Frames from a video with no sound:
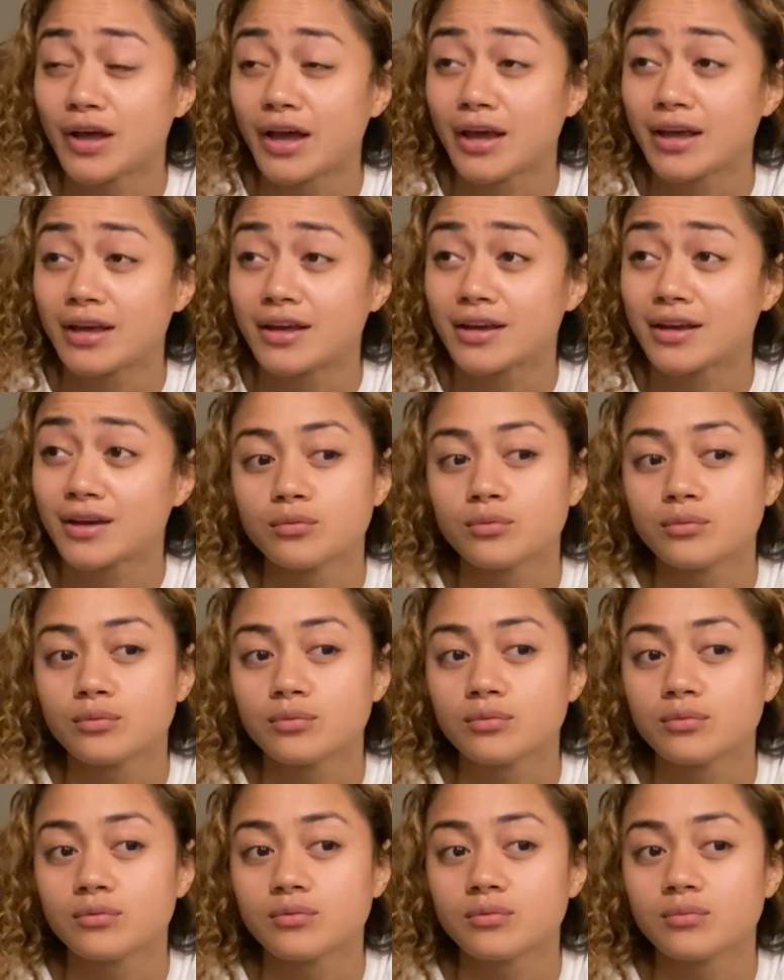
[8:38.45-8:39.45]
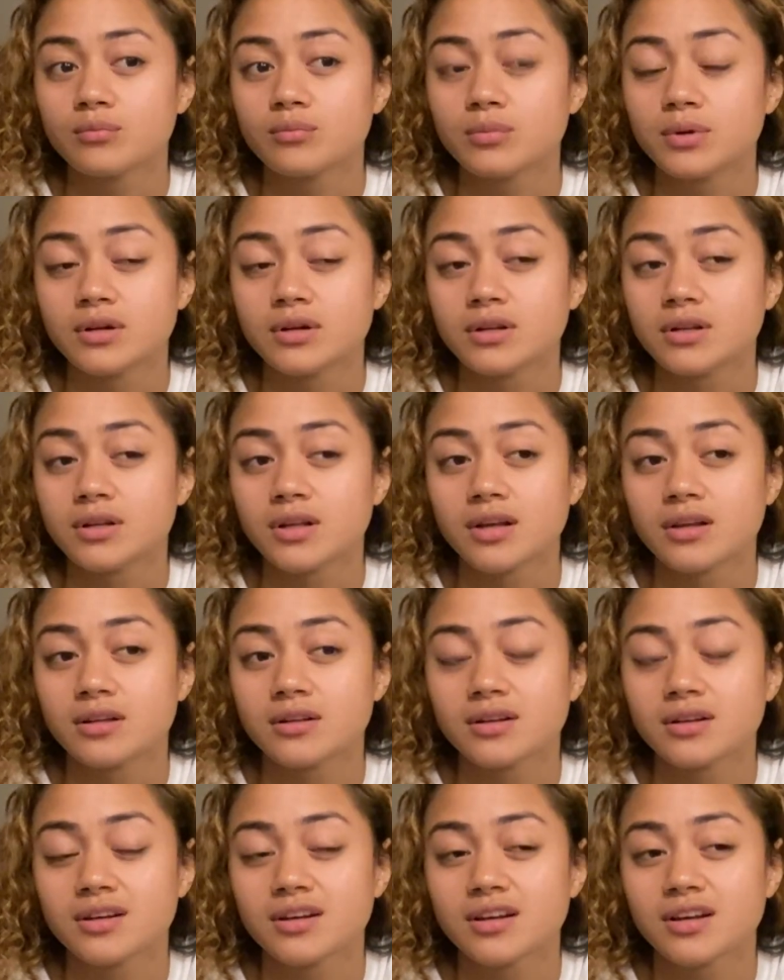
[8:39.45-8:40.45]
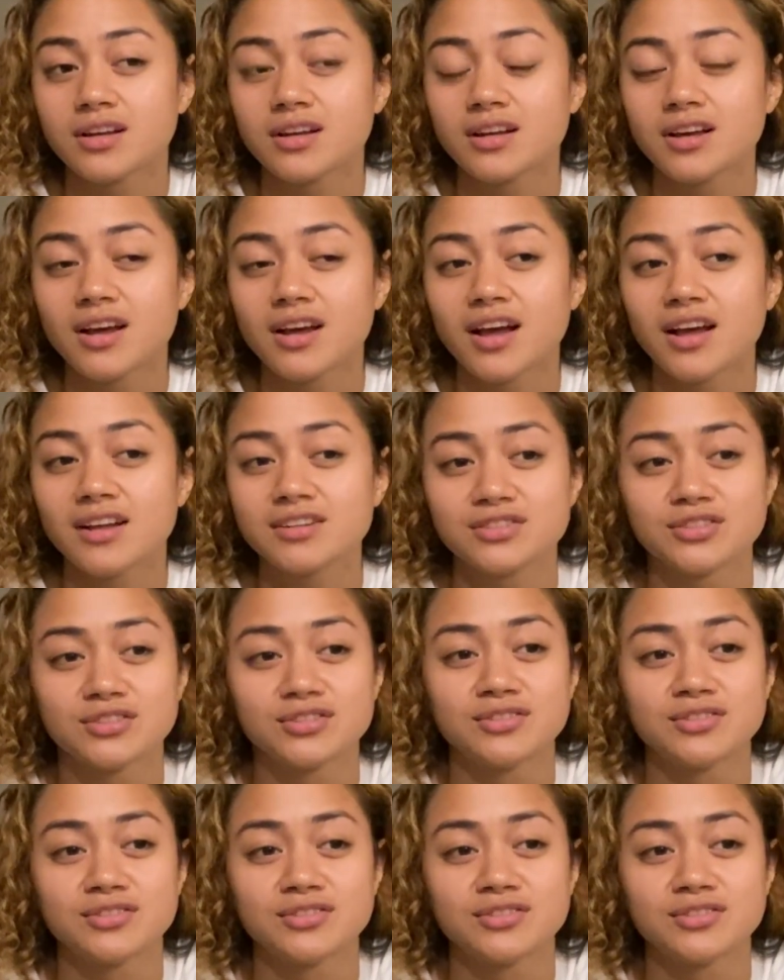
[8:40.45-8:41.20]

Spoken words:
I'm just like